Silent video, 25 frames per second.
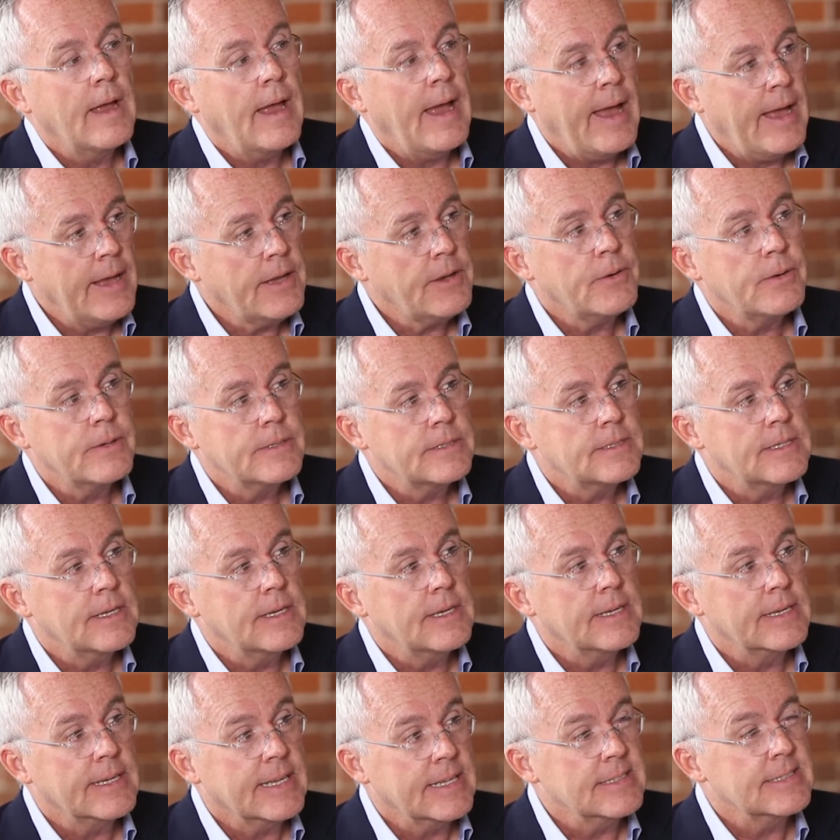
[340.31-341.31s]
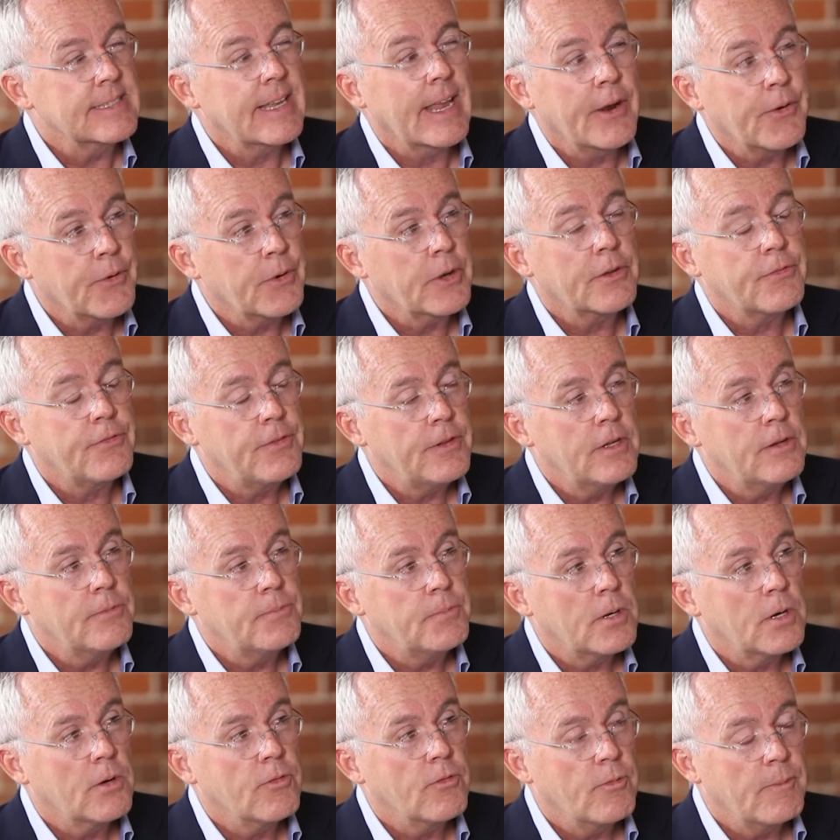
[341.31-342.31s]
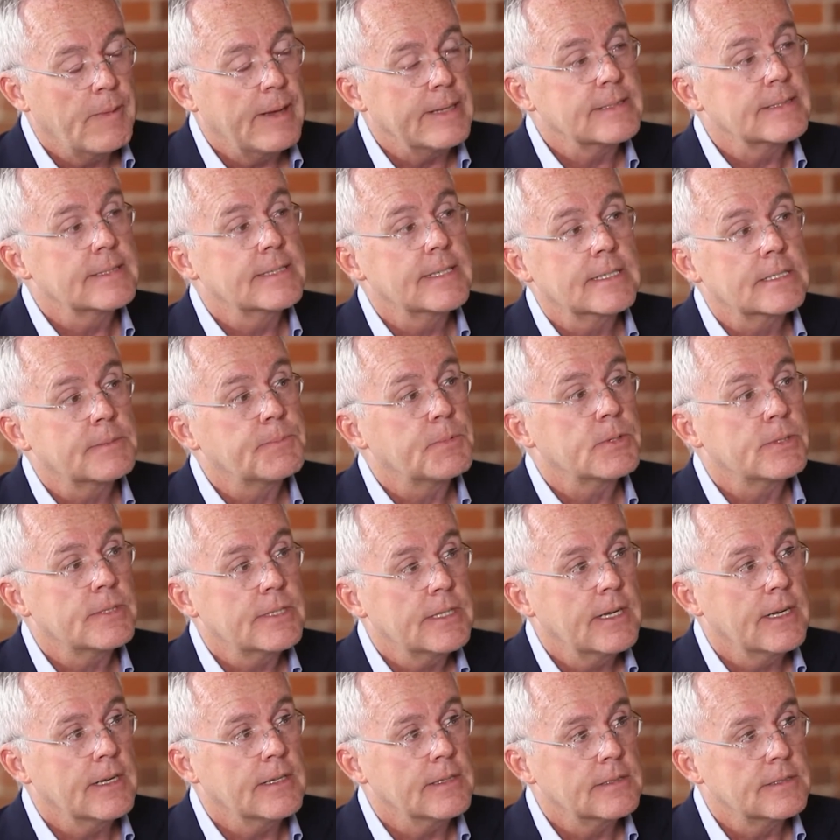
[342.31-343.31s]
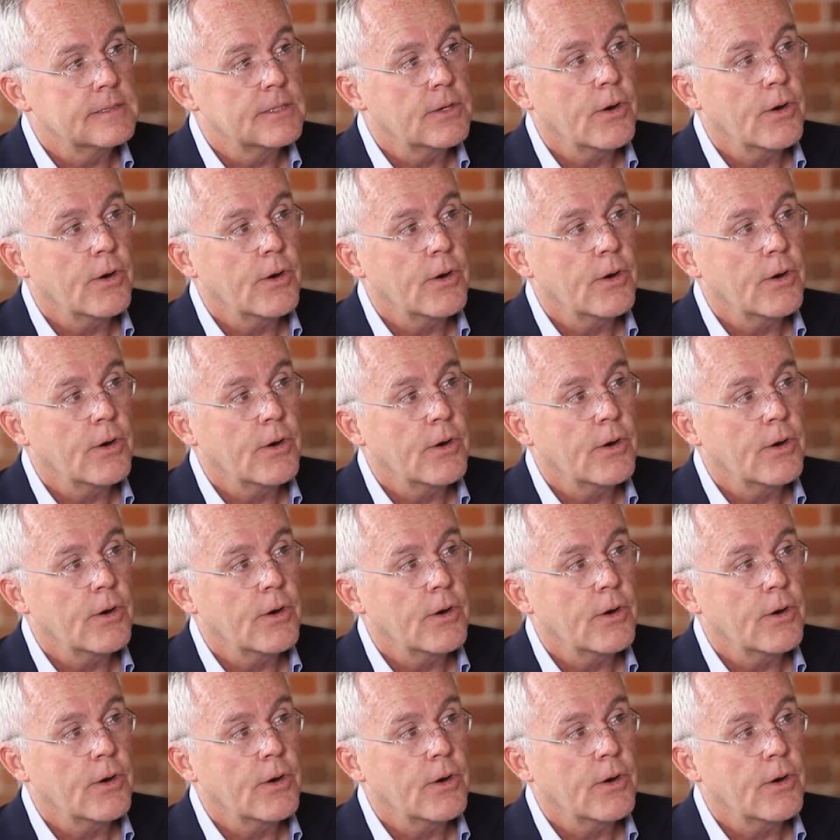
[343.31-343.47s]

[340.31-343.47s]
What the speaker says: accuracy against aortic flow probe of about 6%.